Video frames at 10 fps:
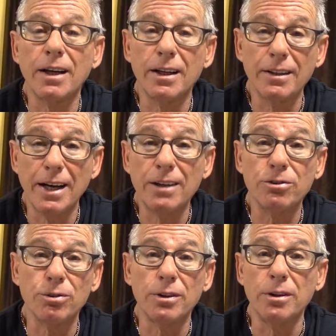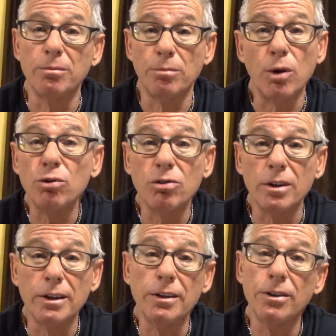and naturally,
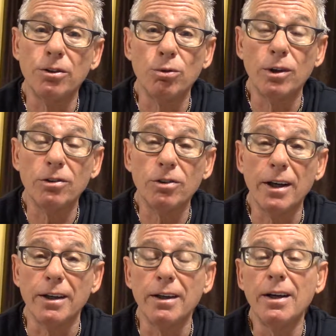mostly in the USA.